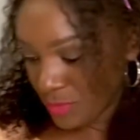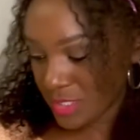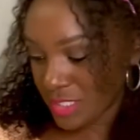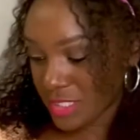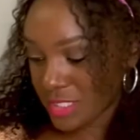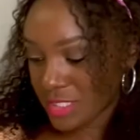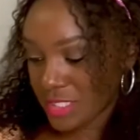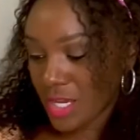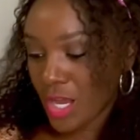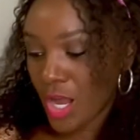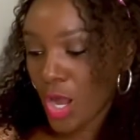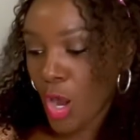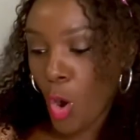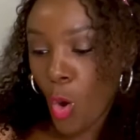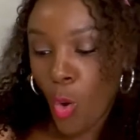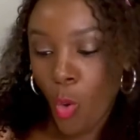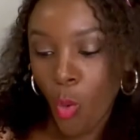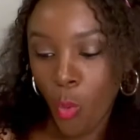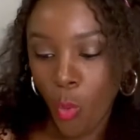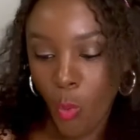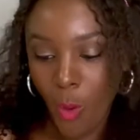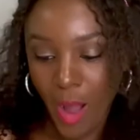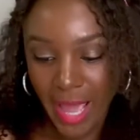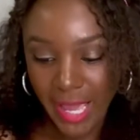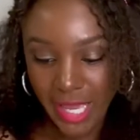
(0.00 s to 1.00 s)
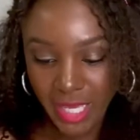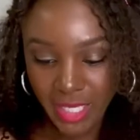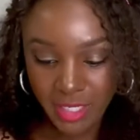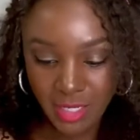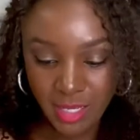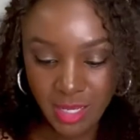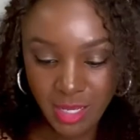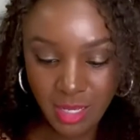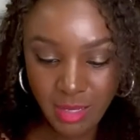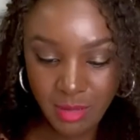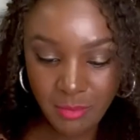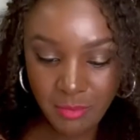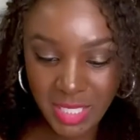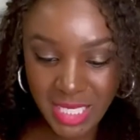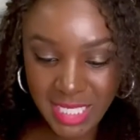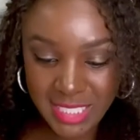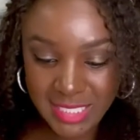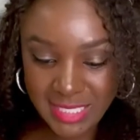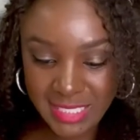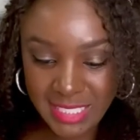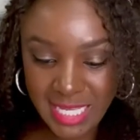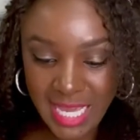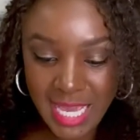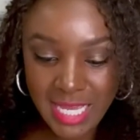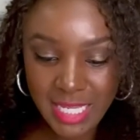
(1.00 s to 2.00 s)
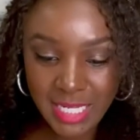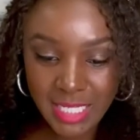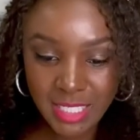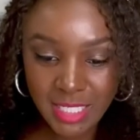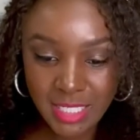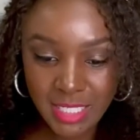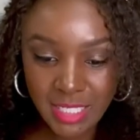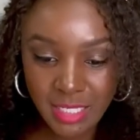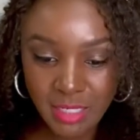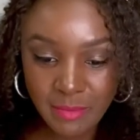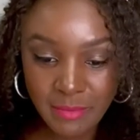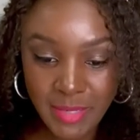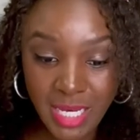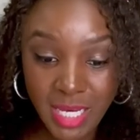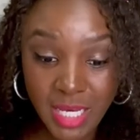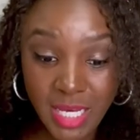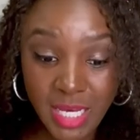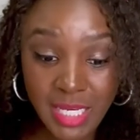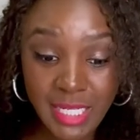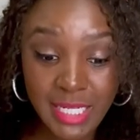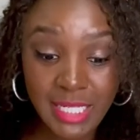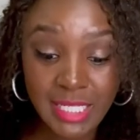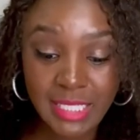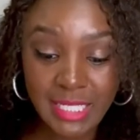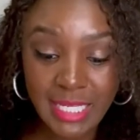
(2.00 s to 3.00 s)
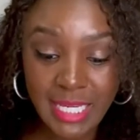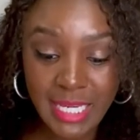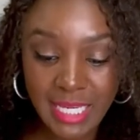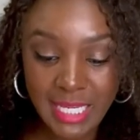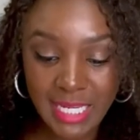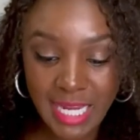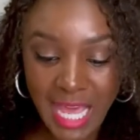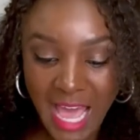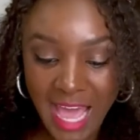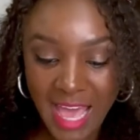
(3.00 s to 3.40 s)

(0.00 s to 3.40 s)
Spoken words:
was quite excited about Honeyland.